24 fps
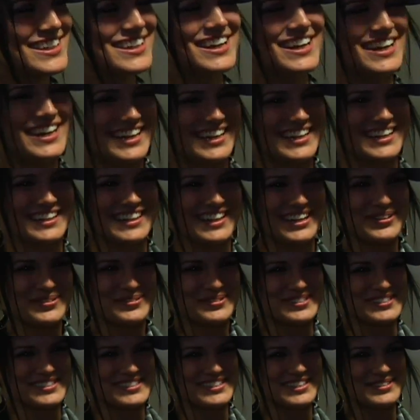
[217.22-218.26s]
Yeah, that
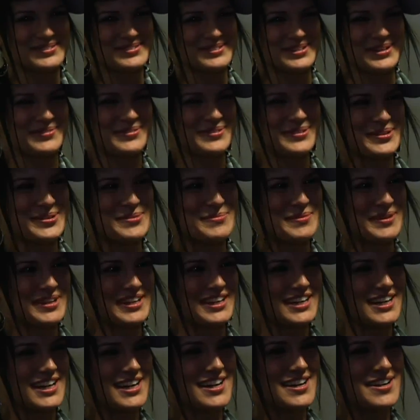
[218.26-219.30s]
was definitely
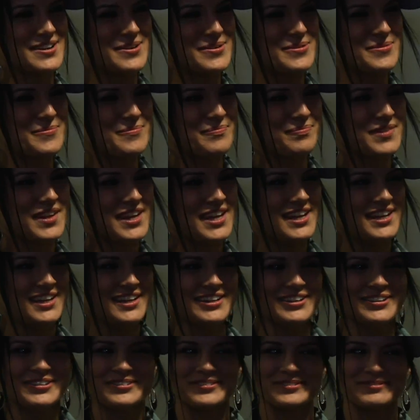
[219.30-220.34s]
me.
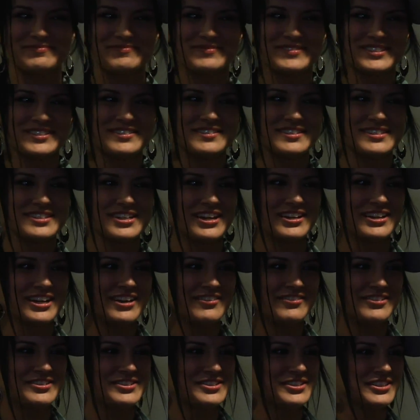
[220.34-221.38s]
Tanya
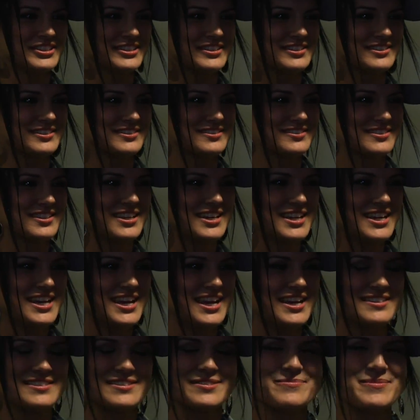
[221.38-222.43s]
Evinger
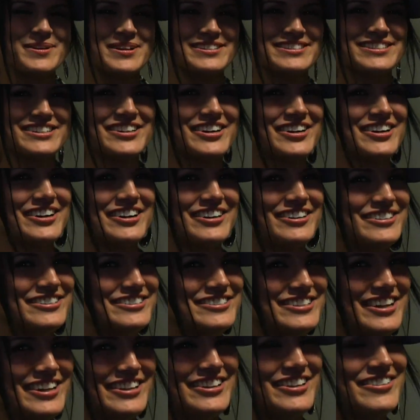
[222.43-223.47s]
is an amazing
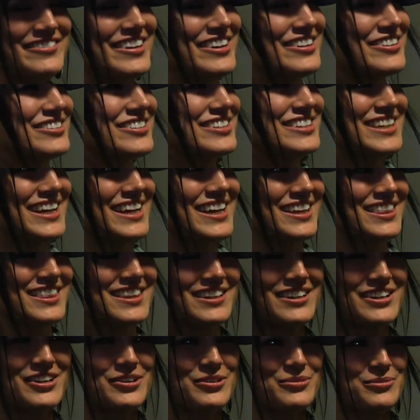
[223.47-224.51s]
girl. I love that girl to death.
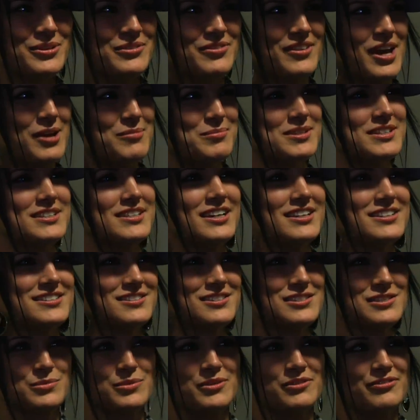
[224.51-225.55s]
We've kept in touch
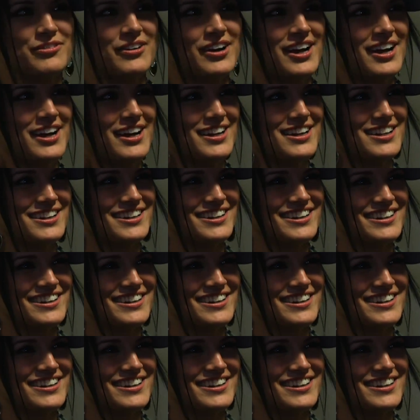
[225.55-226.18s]
since we fought.